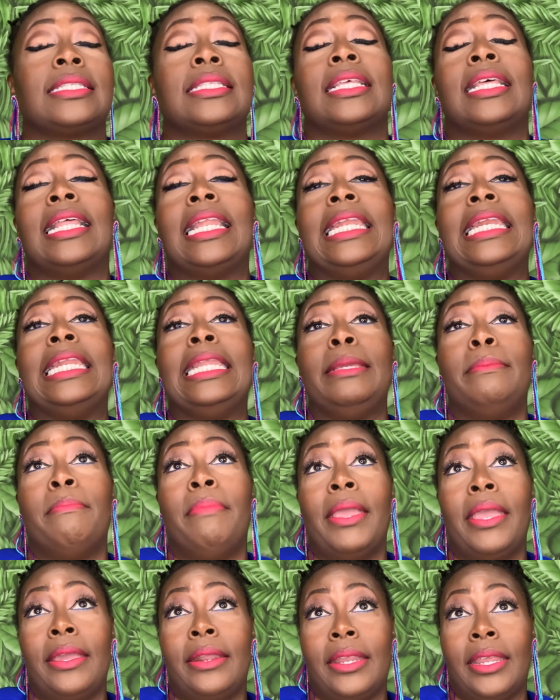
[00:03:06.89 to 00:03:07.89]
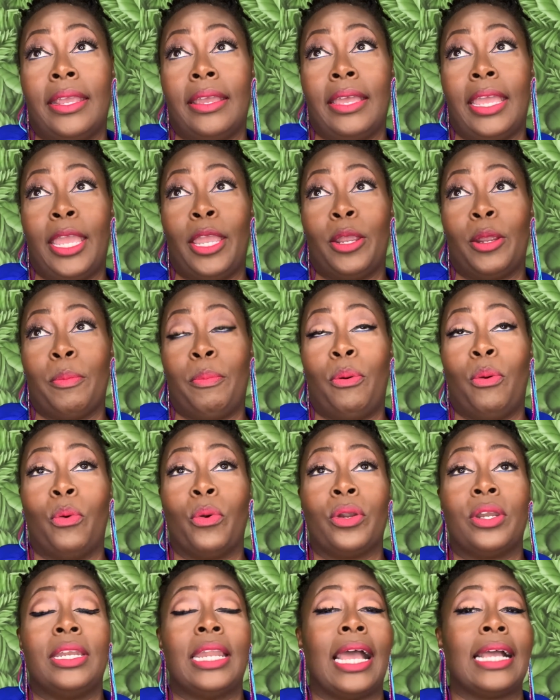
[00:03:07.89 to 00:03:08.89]
the Liberia
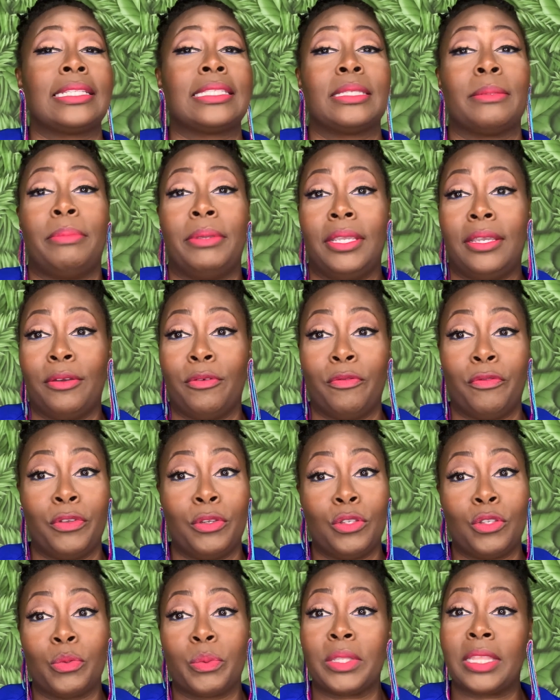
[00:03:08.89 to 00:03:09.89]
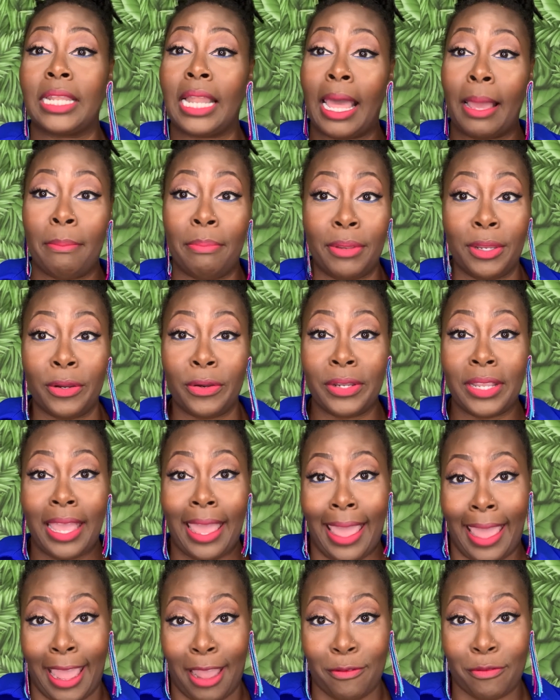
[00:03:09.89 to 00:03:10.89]
Airport, not to be confused with Liberia,
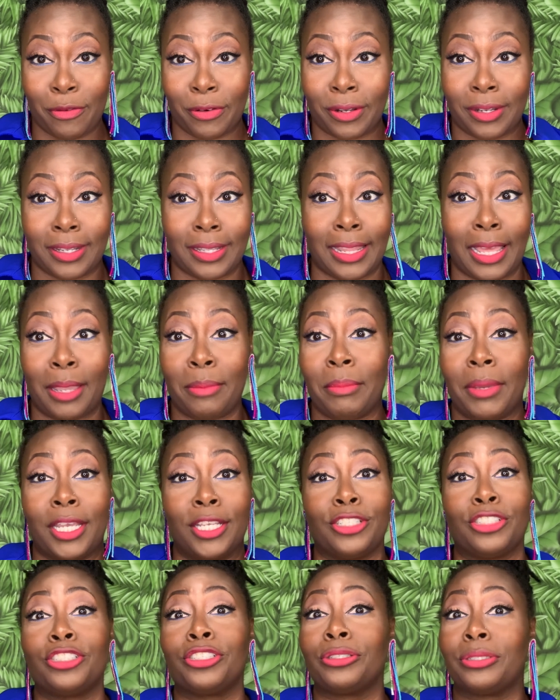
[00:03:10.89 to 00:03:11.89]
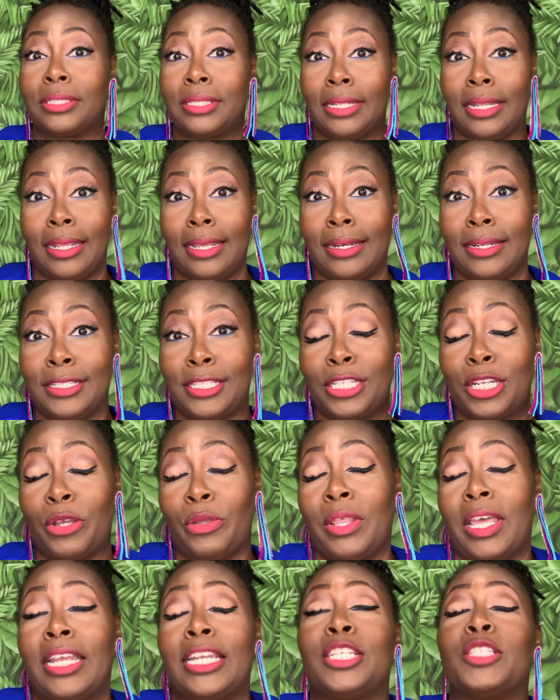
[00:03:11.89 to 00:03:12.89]
Africa. They made sure to let us know
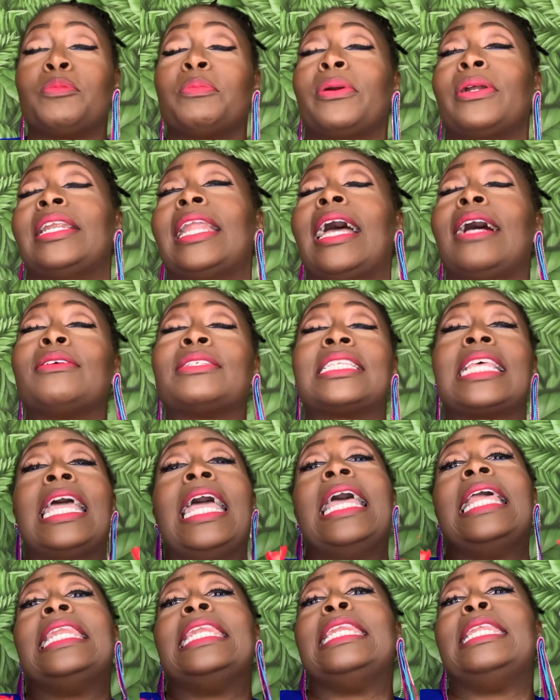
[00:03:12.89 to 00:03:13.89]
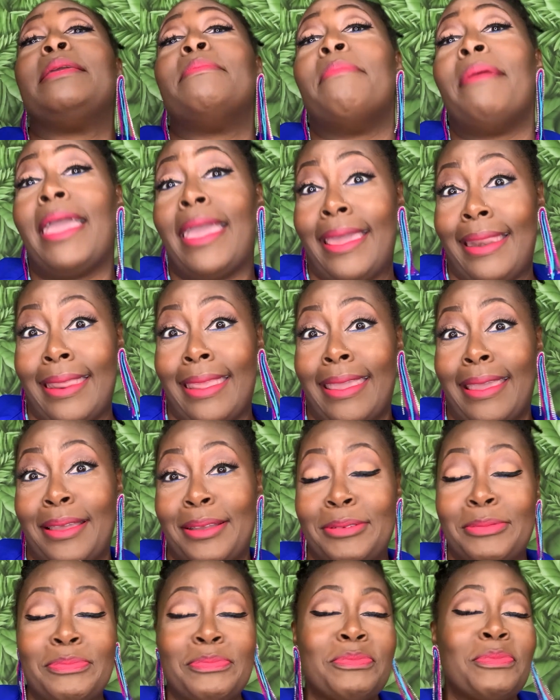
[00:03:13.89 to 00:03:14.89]
that it's pronounced
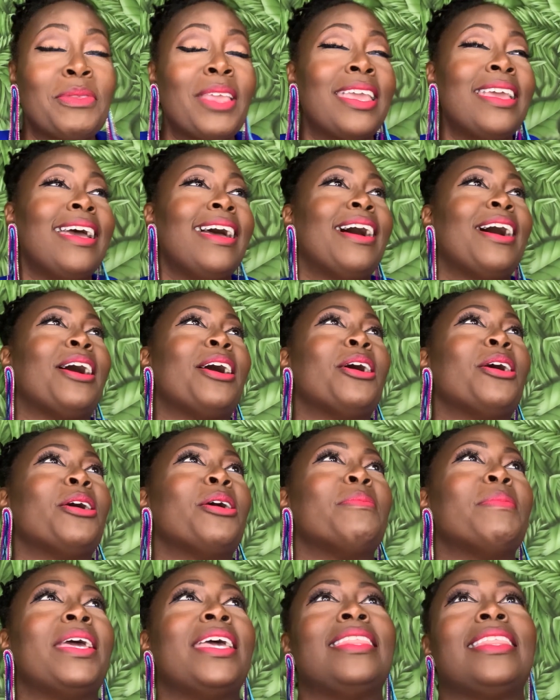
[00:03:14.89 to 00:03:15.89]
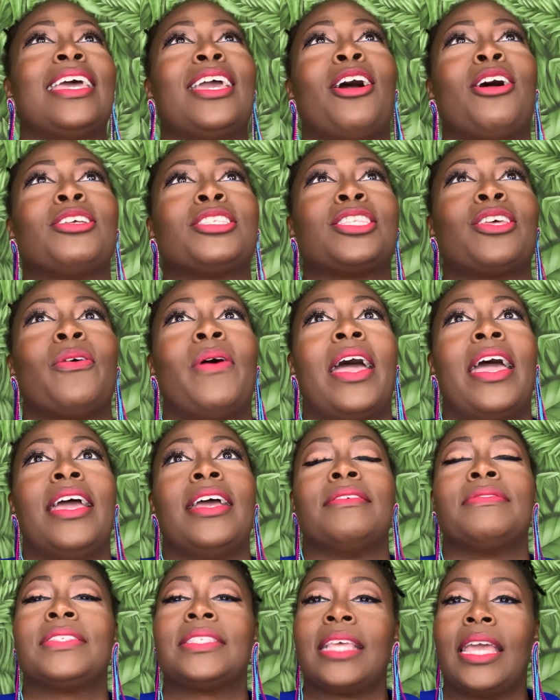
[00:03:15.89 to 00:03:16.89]
Liberia. And they also
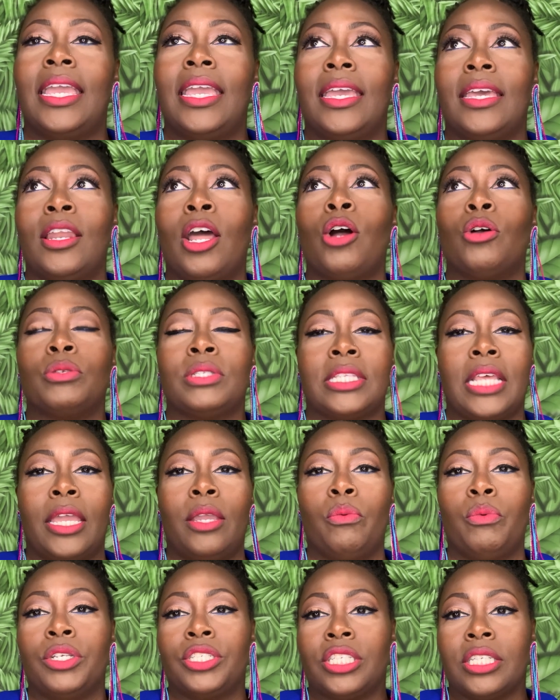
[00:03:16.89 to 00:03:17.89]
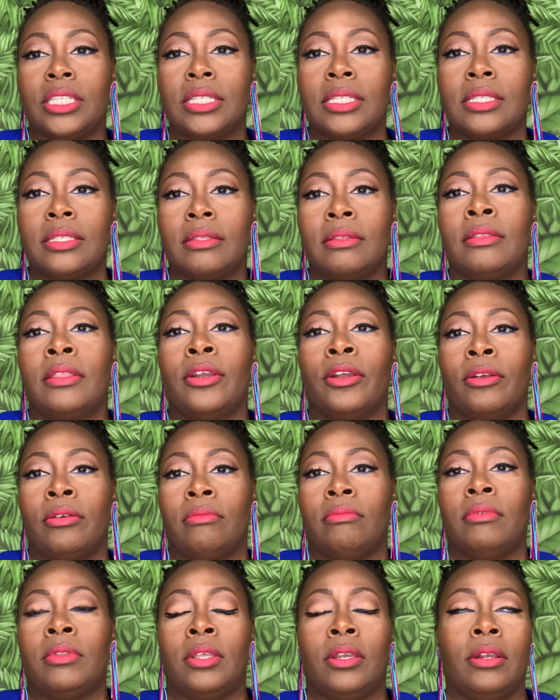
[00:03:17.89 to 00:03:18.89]
have San Jose, which is
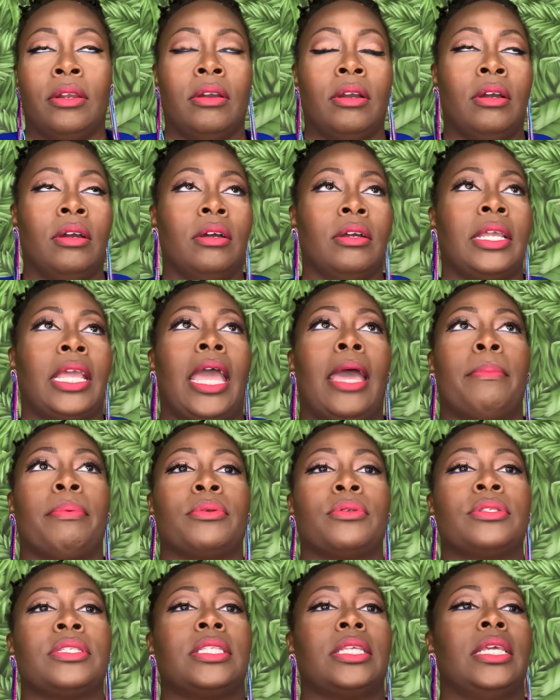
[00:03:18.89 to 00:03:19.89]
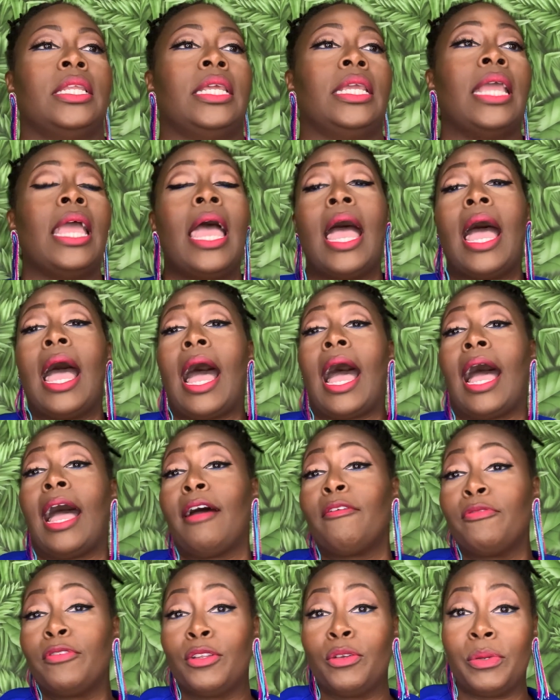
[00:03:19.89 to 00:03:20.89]
their capital city. I
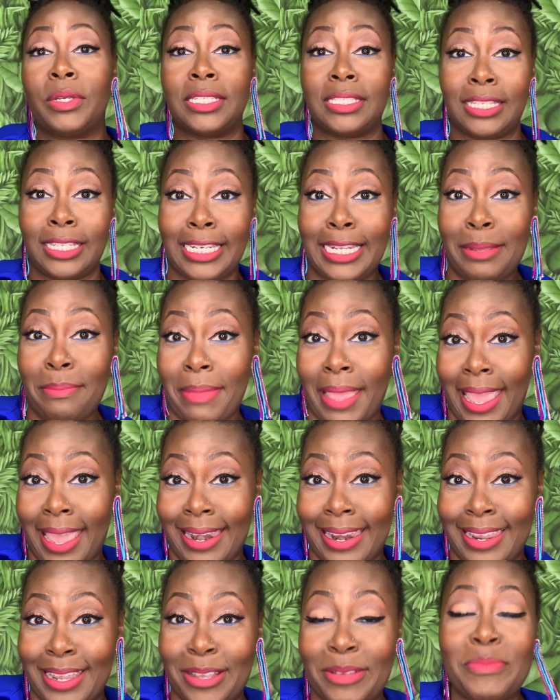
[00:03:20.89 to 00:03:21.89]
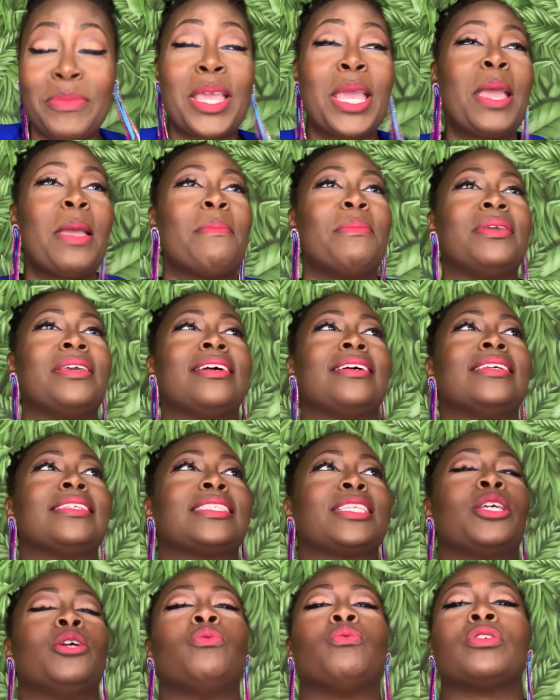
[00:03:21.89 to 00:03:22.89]
flew into Liberia because
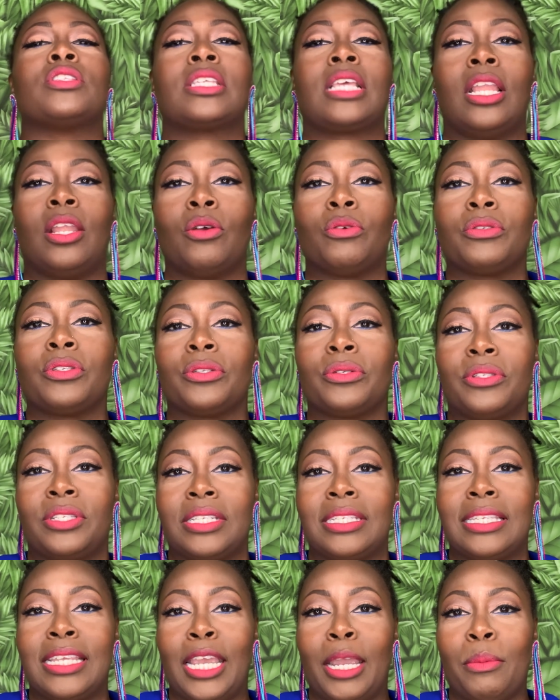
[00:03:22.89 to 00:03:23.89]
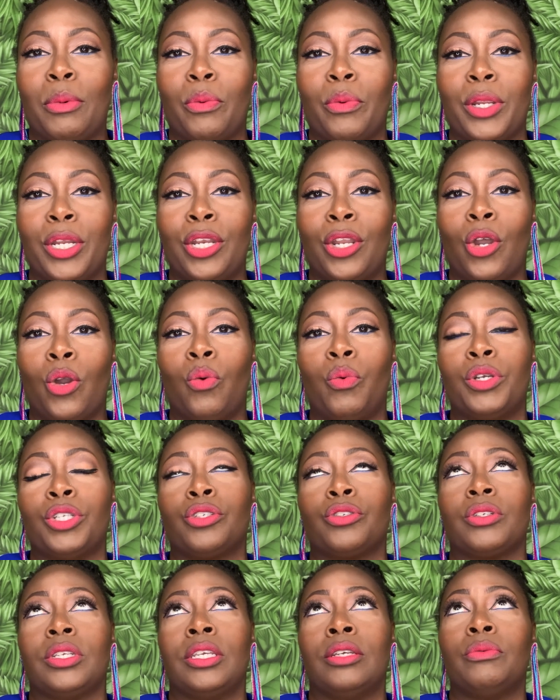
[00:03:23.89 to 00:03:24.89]
it was closer to Tamarindo,
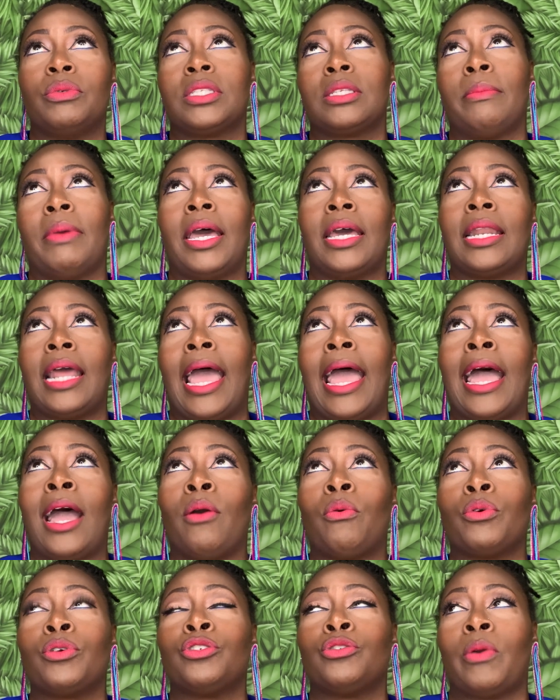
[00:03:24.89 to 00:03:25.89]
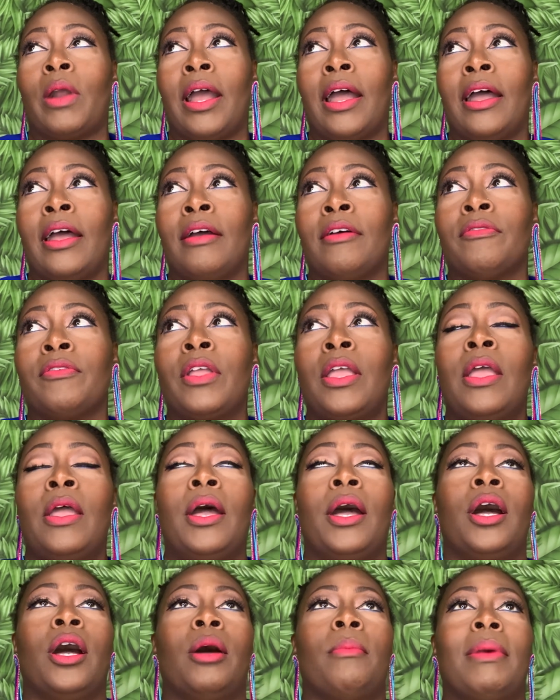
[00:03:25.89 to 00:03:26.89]
which it was about an hour drive.
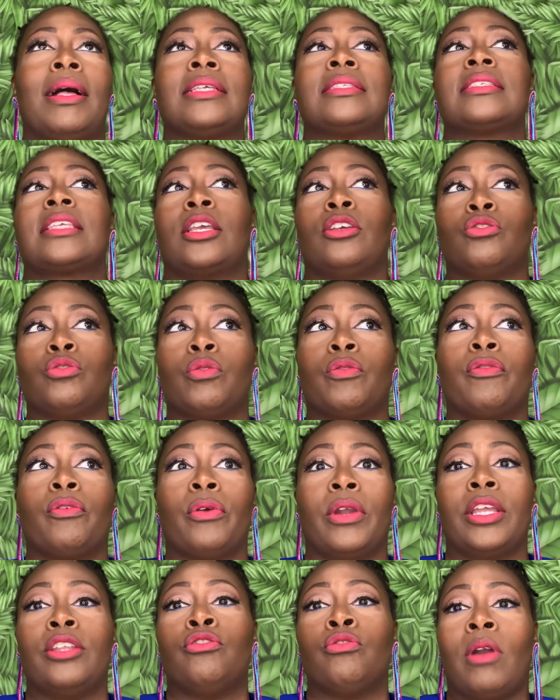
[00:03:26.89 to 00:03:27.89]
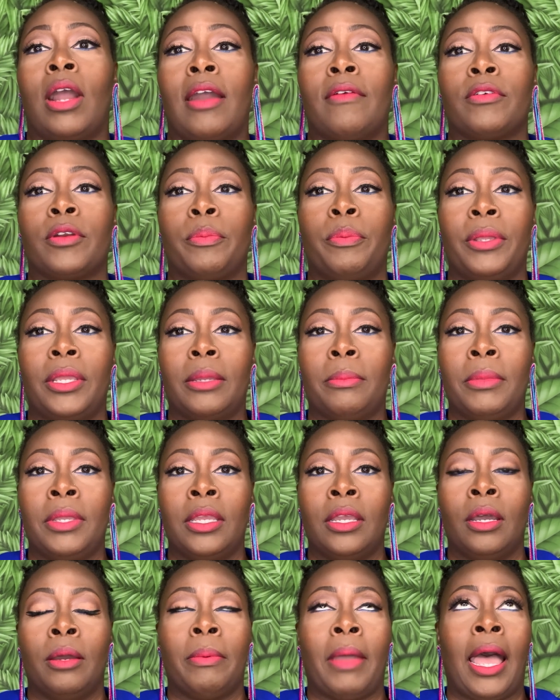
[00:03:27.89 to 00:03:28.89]
I scheduled for a driver to pick me
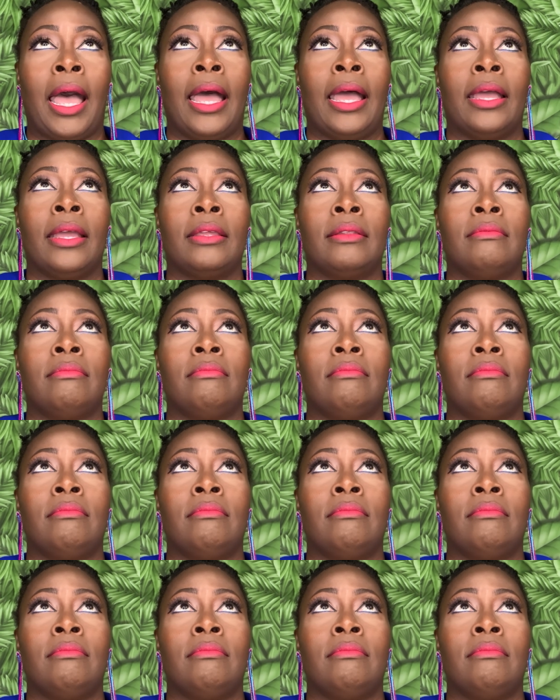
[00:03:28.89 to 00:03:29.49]
up. I